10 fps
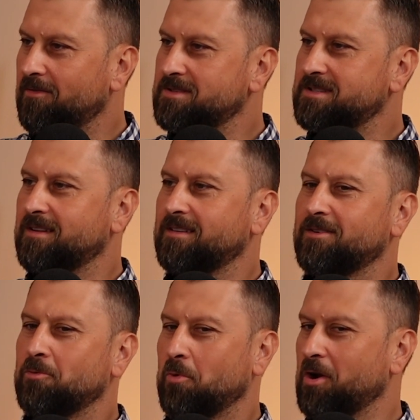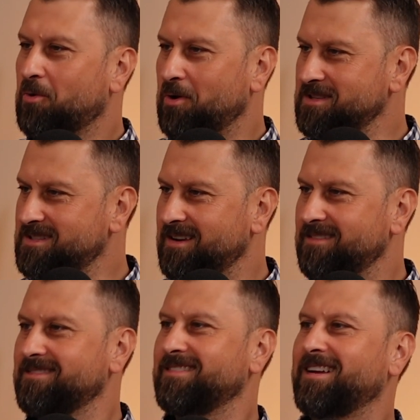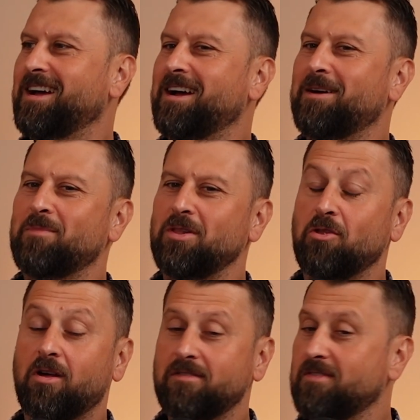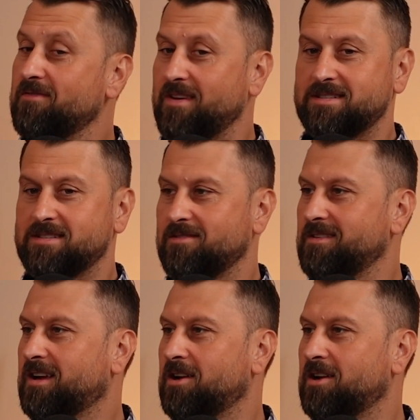Obviously, we're in Queensland. A lot of investors around the